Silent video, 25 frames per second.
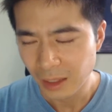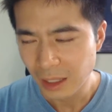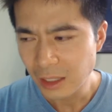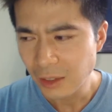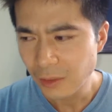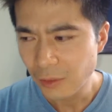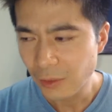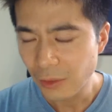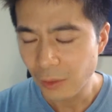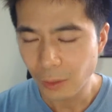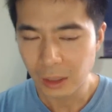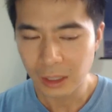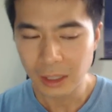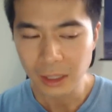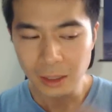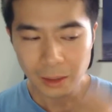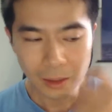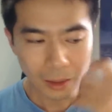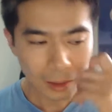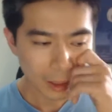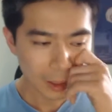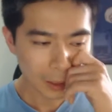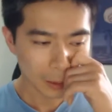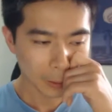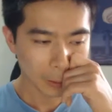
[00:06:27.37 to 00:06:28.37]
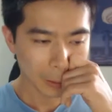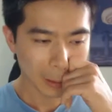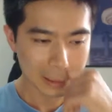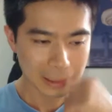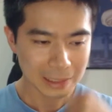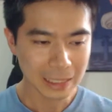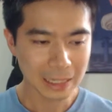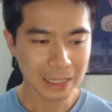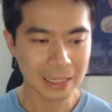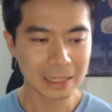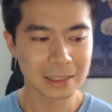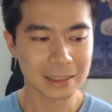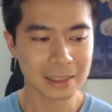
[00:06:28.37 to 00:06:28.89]
It's another thing I want
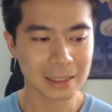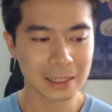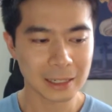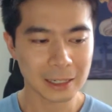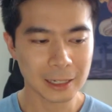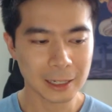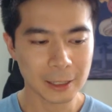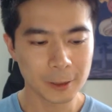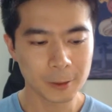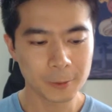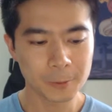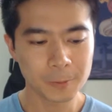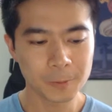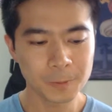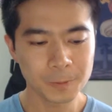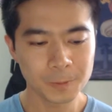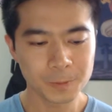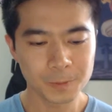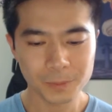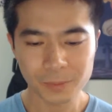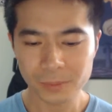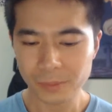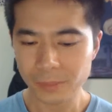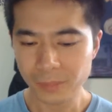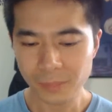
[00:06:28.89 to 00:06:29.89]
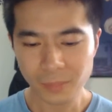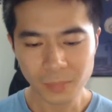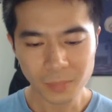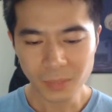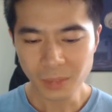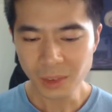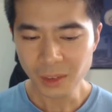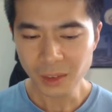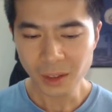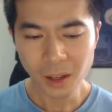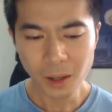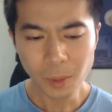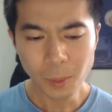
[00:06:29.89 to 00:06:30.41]
to say is like
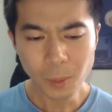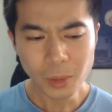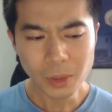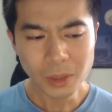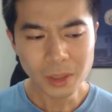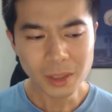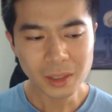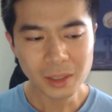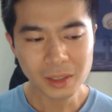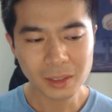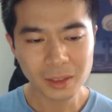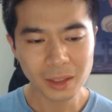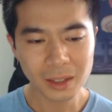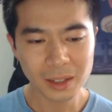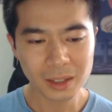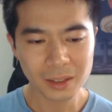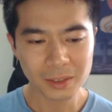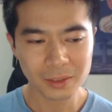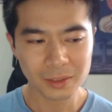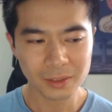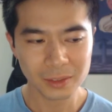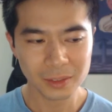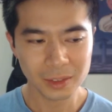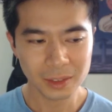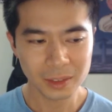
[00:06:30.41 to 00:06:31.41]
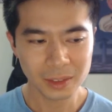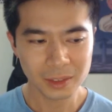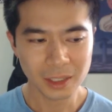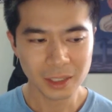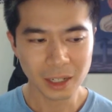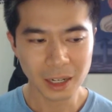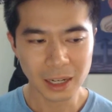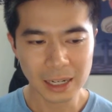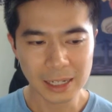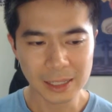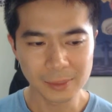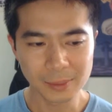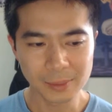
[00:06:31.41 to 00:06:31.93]
I put in a lot of
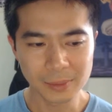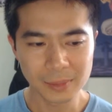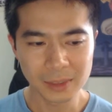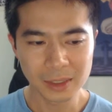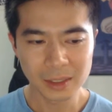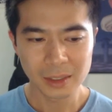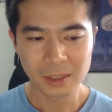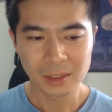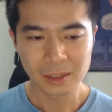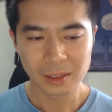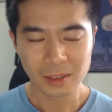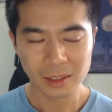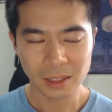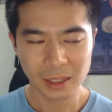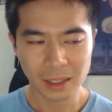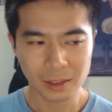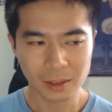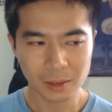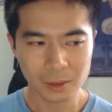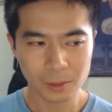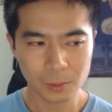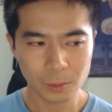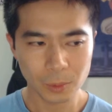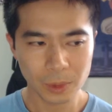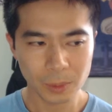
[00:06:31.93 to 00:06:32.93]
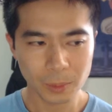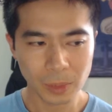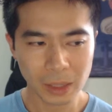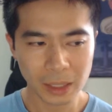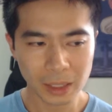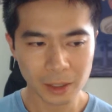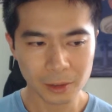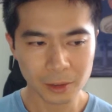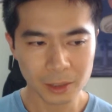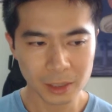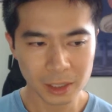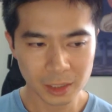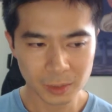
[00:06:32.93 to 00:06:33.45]
time, like with
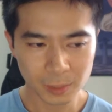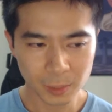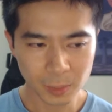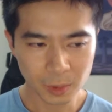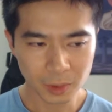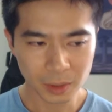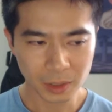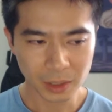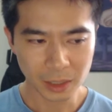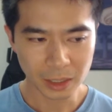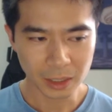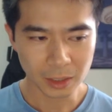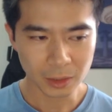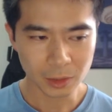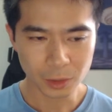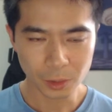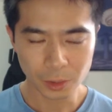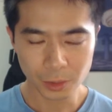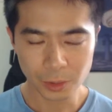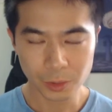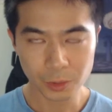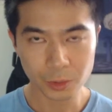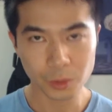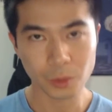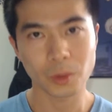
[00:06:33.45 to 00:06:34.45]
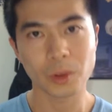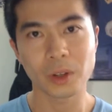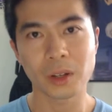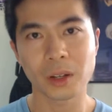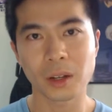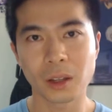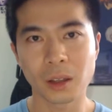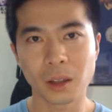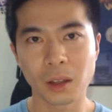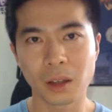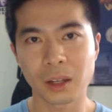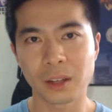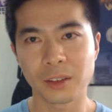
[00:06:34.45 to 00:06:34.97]
Mark Riley's book, and just
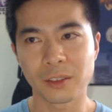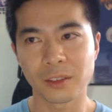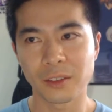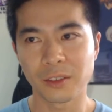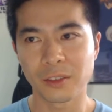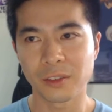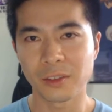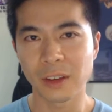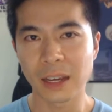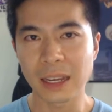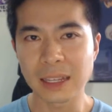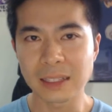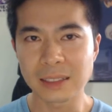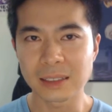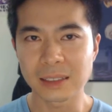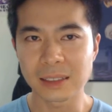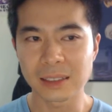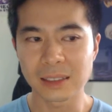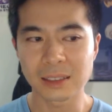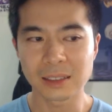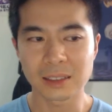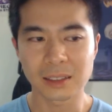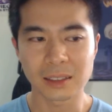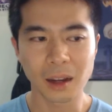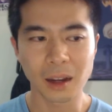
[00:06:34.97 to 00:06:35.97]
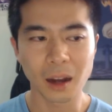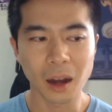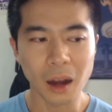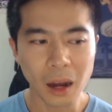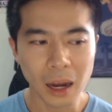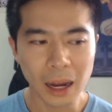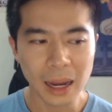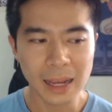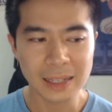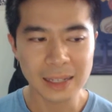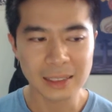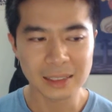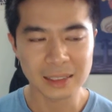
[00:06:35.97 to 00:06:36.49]
drawing a lot of faces and
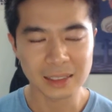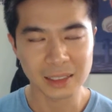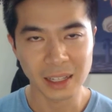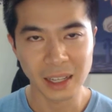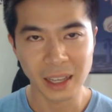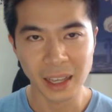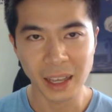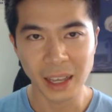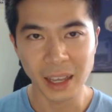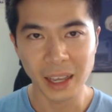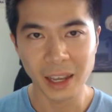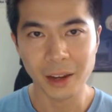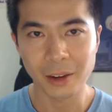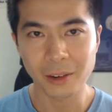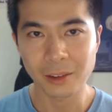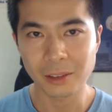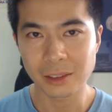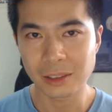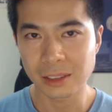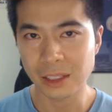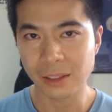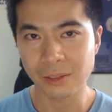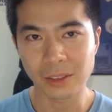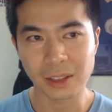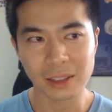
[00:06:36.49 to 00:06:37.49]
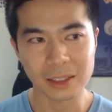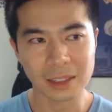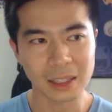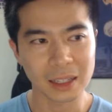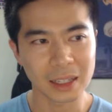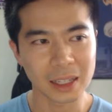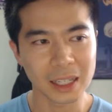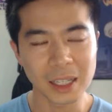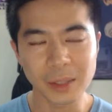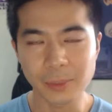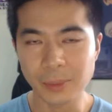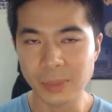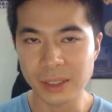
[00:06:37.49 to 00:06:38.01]
eyes and hair and stuff like
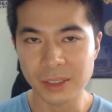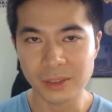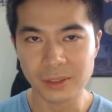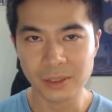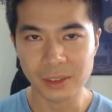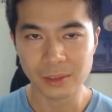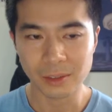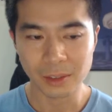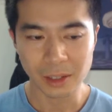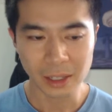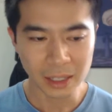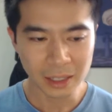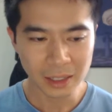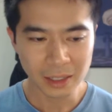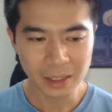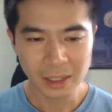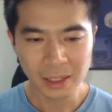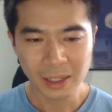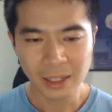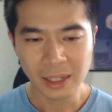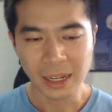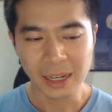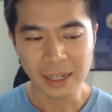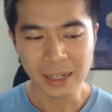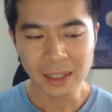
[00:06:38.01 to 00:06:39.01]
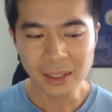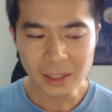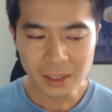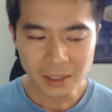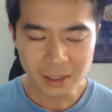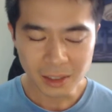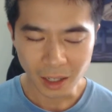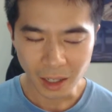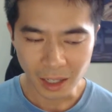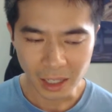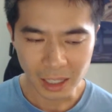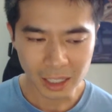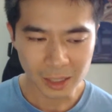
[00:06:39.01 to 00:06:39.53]
that, heaps of it, right? And at the
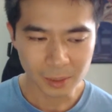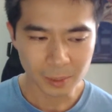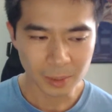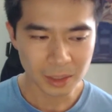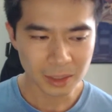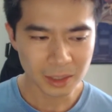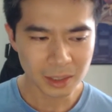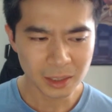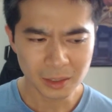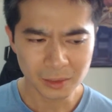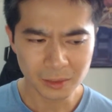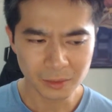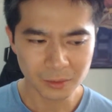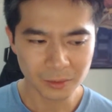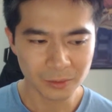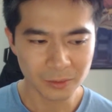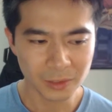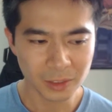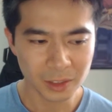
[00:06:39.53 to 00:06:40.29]
time I didn't